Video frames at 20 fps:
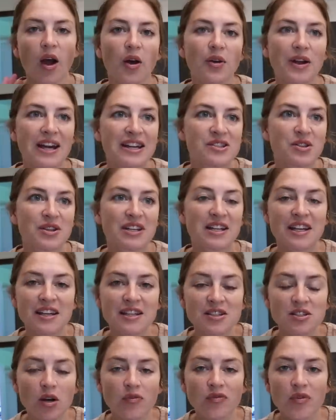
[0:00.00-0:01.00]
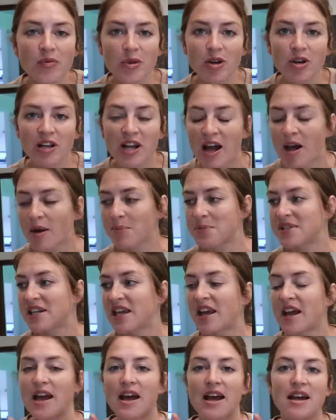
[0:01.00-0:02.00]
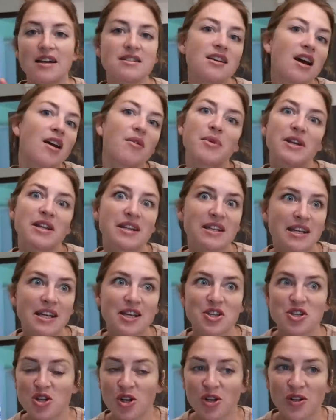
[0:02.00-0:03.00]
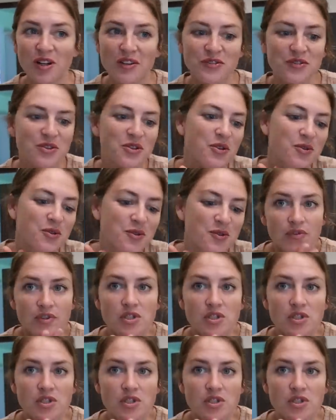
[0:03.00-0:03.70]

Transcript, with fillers: Okay, so the kids are up from their naps, and I've been in the kitchen all afternoon.